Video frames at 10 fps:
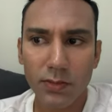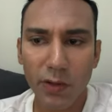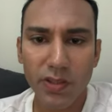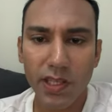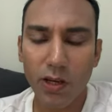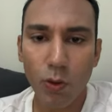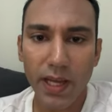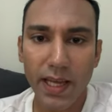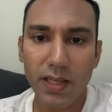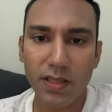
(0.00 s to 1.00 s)
I would say,
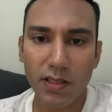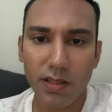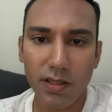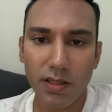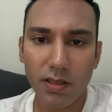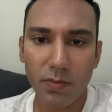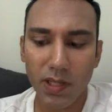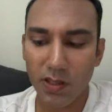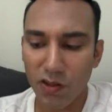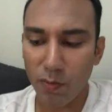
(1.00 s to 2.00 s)
quite innocent
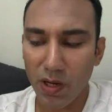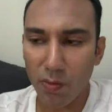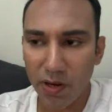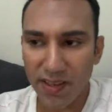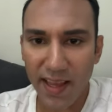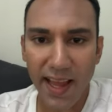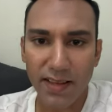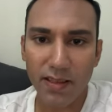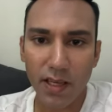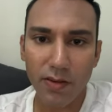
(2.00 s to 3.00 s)
because you've been
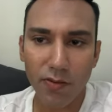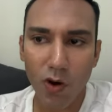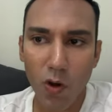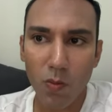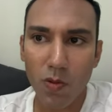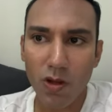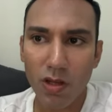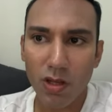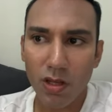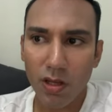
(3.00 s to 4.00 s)
protected from
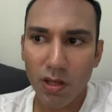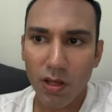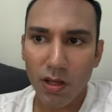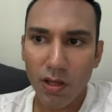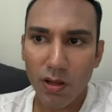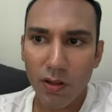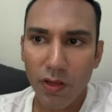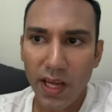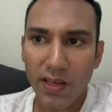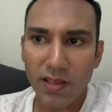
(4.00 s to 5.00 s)

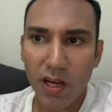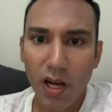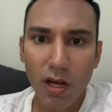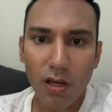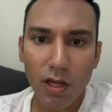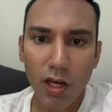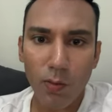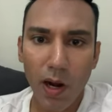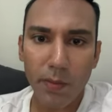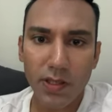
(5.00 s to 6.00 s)
things that are
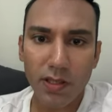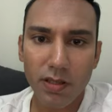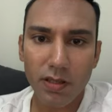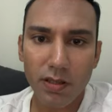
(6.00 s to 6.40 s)
corrupt.